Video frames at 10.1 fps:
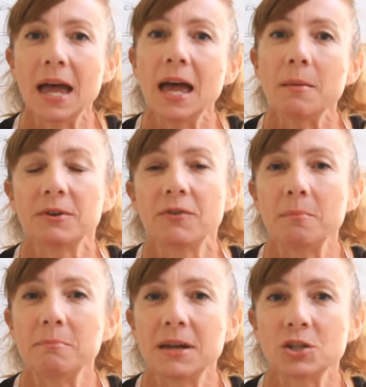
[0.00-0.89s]
But if
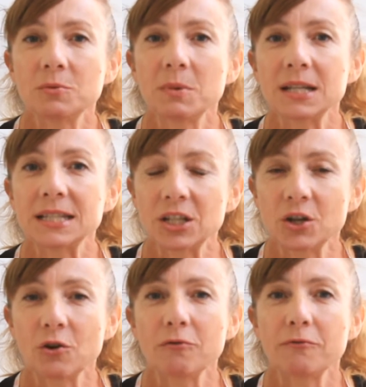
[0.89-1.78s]
I measure
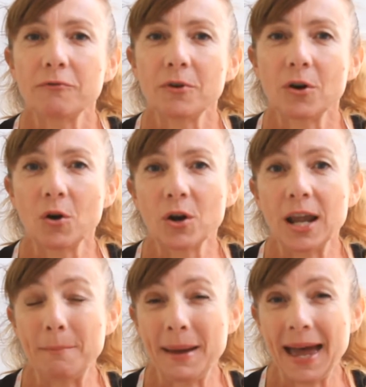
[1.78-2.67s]
myself on
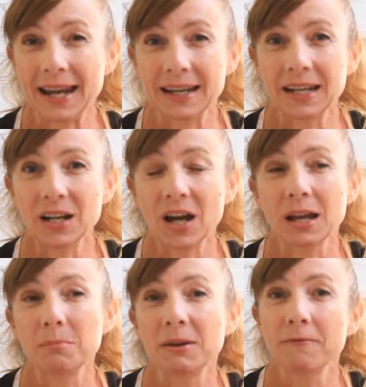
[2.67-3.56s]
a pattern, I
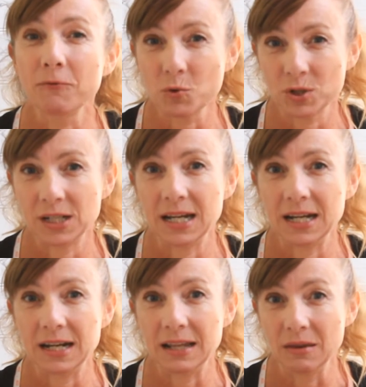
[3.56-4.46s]
can be a
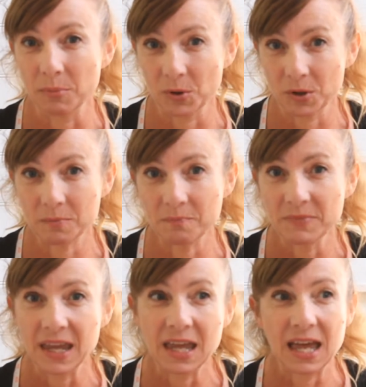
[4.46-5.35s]
14 in the bottom
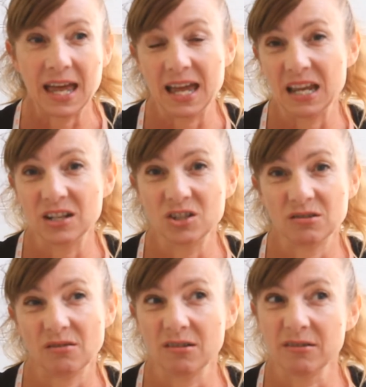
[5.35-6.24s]
and
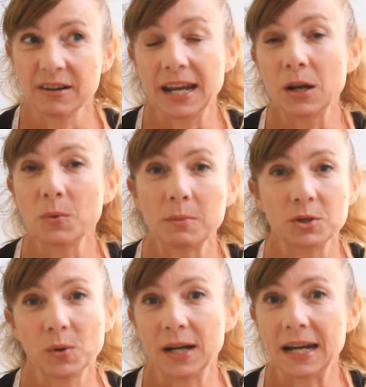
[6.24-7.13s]
anywhere
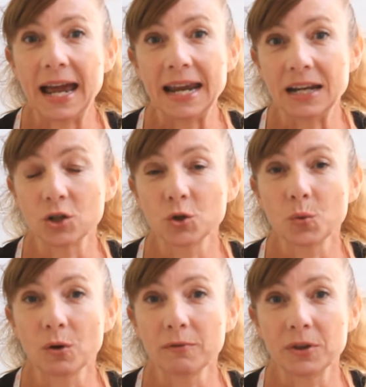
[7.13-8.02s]
between an 8 and a
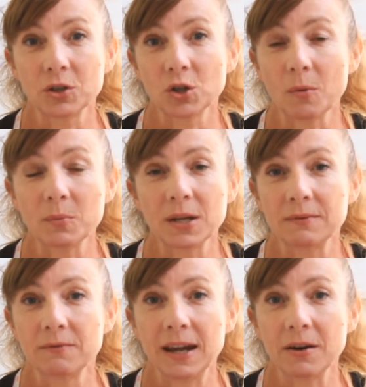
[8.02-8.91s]
12 in the top.
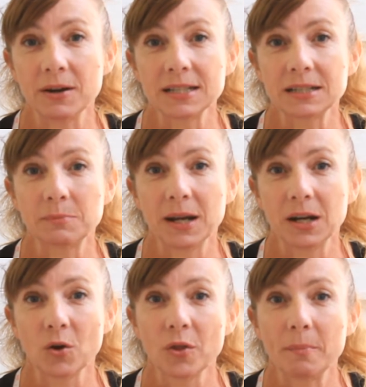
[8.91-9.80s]
It varies
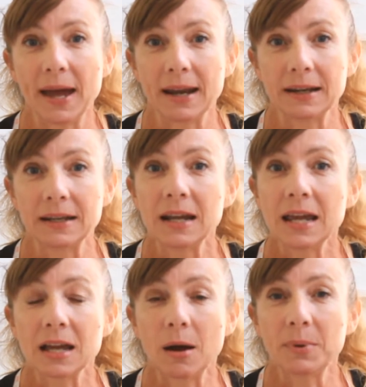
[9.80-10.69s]
depending on the pattern
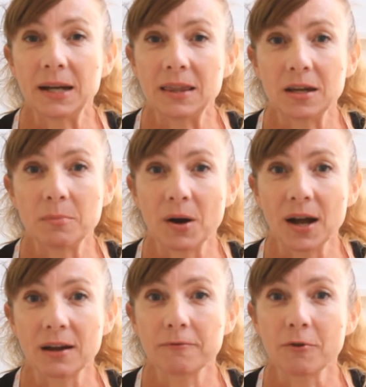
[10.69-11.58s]
company that you're
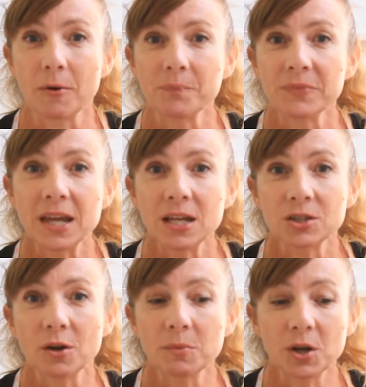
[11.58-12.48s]
buying it from.
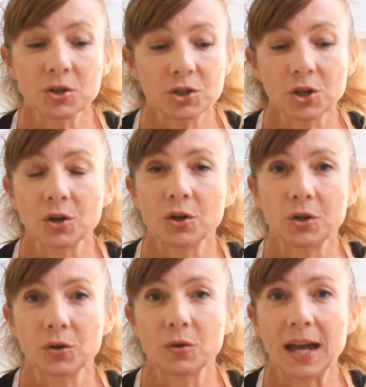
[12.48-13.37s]
So I'm going to show
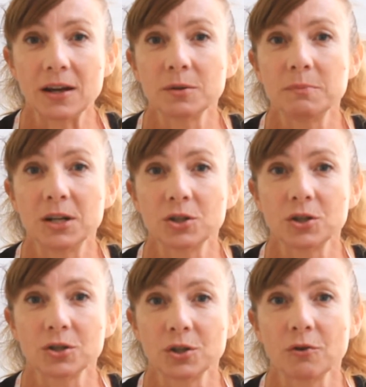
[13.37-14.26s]
you how to measure
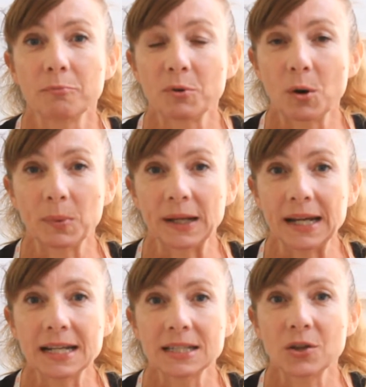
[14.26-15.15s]
yourself
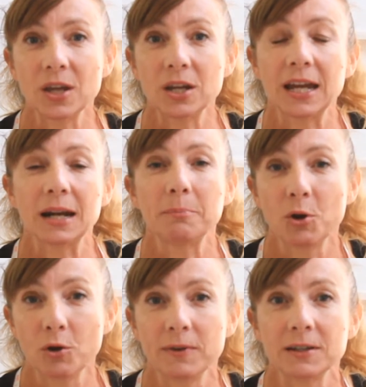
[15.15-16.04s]
properly so that you get a
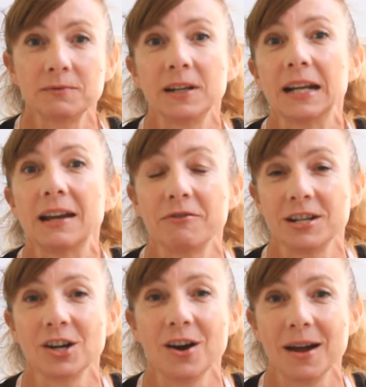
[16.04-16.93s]
perfect fit every
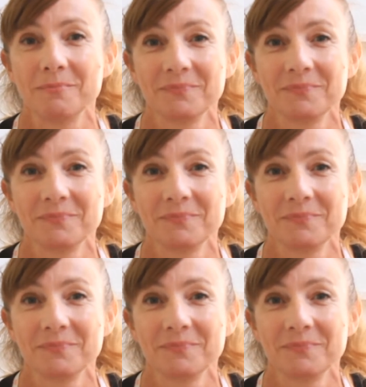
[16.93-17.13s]
time.